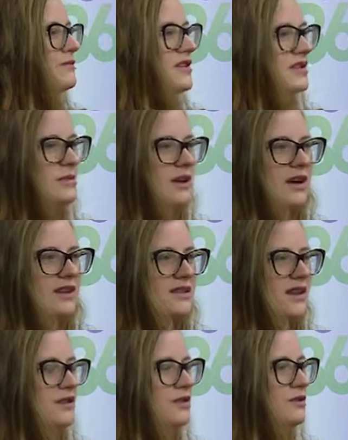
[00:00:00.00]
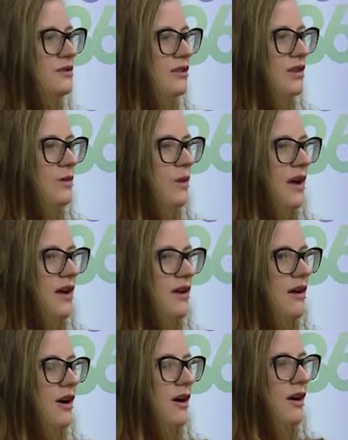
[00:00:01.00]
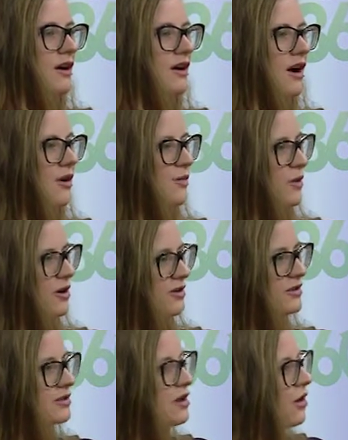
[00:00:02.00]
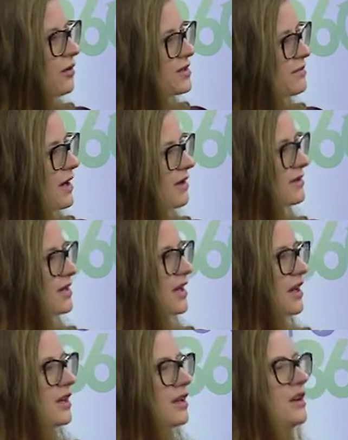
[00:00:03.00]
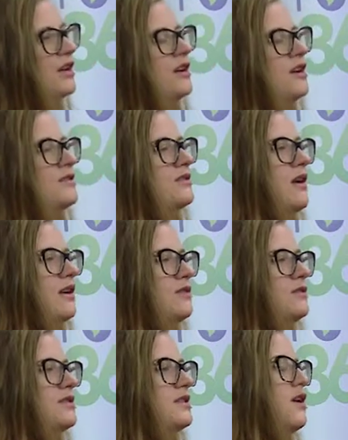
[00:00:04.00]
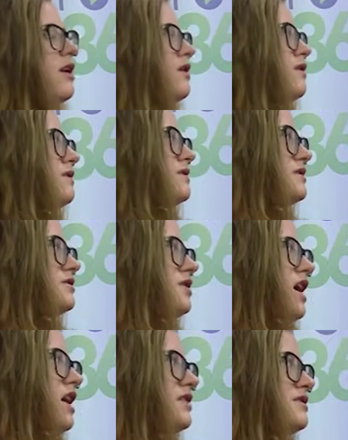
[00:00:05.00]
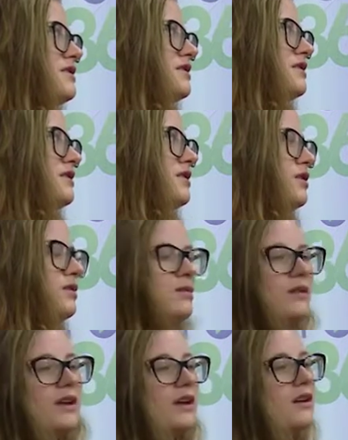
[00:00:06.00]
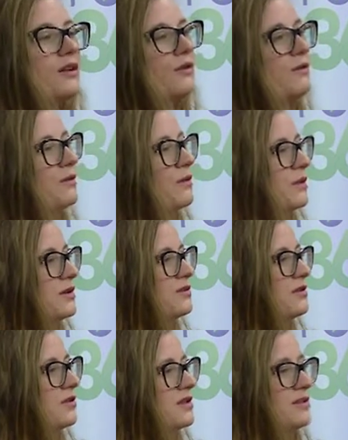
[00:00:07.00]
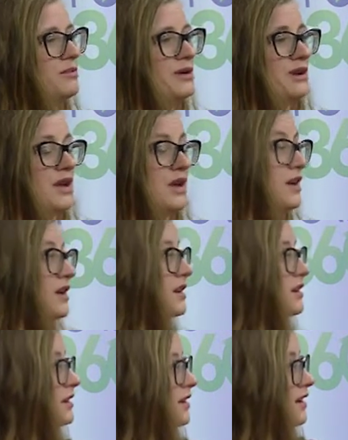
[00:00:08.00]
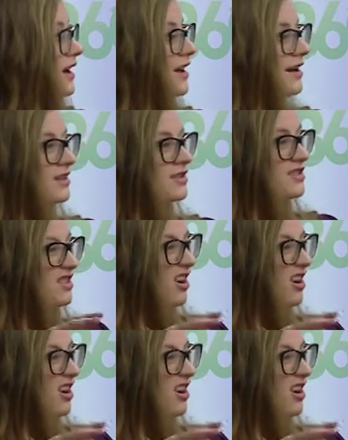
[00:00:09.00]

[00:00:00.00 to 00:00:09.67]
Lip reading: just because that's usually when our winter snow is melting. So then you see all of this trash that's accumulated over the winter that's been hidden, and it just